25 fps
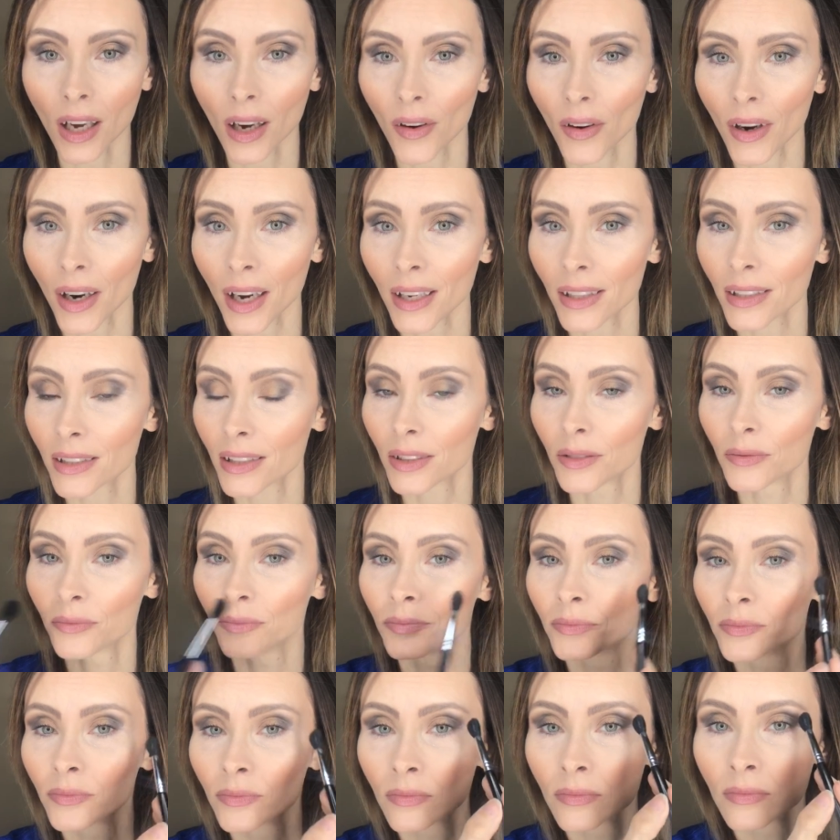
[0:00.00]
All right.
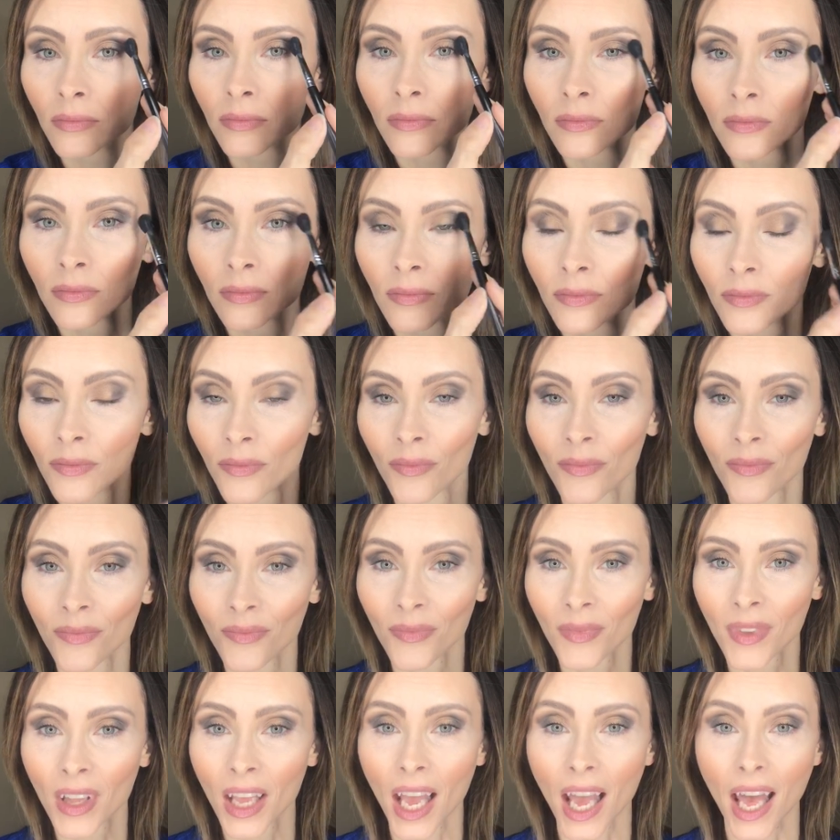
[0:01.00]

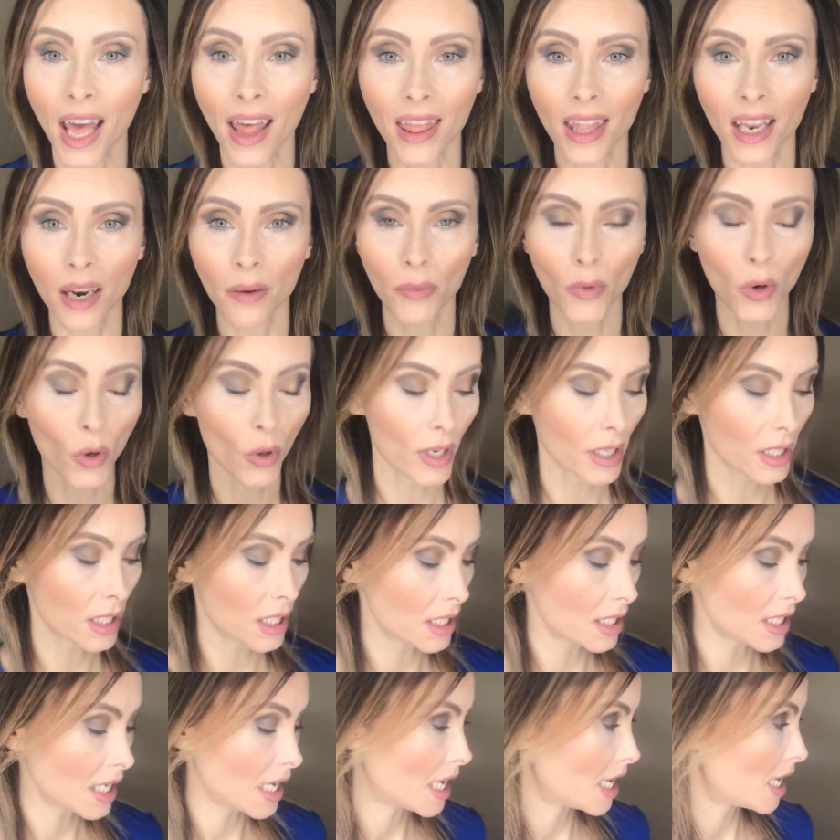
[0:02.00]
And then I'm going to
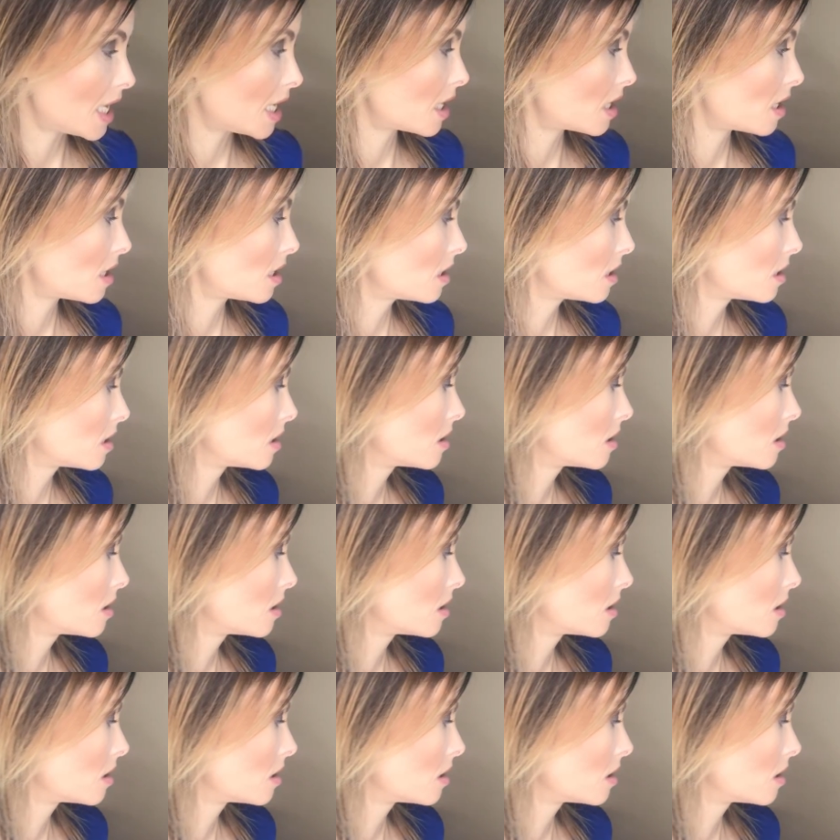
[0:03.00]
take